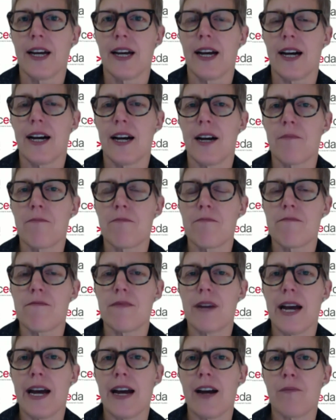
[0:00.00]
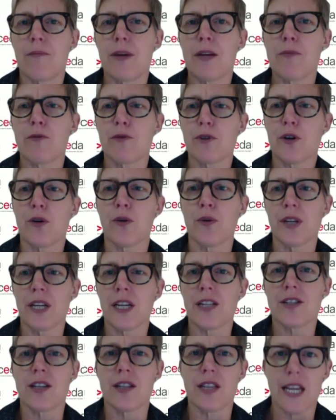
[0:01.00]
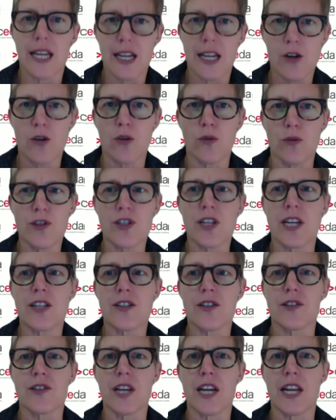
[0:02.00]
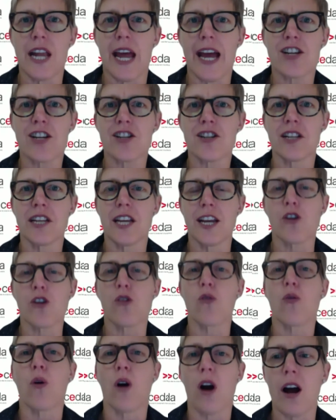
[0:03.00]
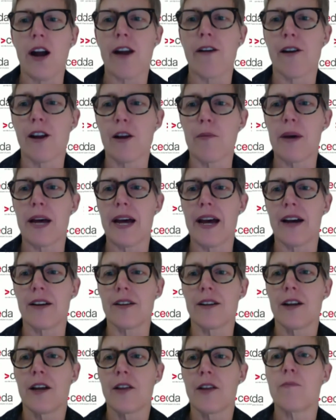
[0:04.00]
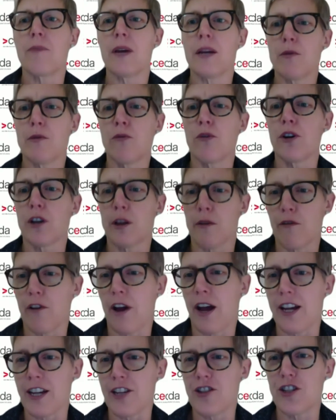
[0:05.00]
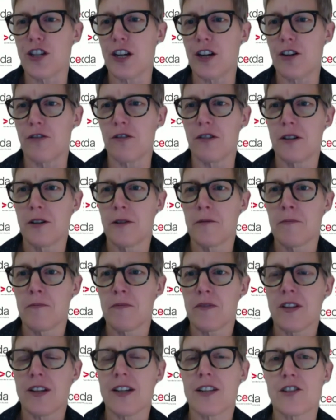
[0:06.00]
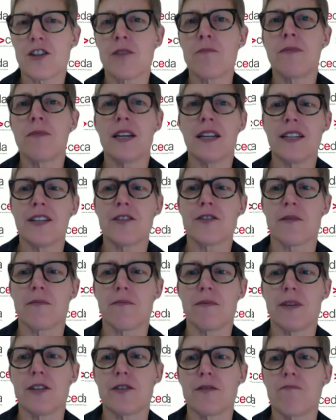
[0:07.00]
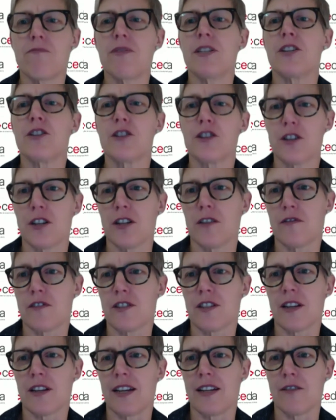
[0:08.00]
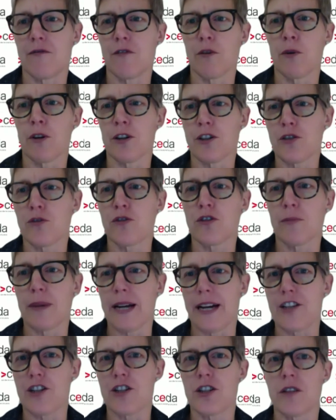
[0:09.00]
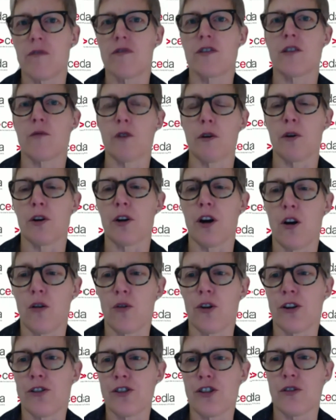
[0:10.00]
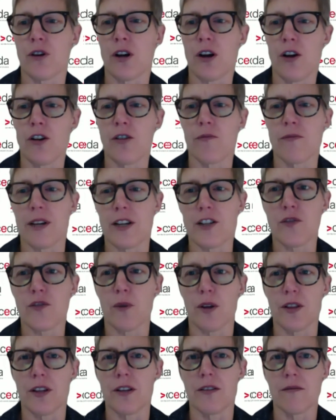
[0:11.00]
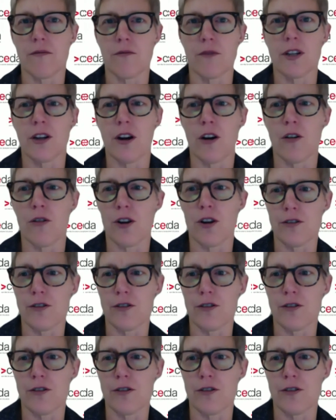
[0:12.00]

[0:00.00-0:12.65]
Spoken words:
how people were calling into their call centres and actually inquiring about the people working for AGL. That to me is a big shift. And if we want to talk about shifts that we want to hold on to, I hope that's one that we hold on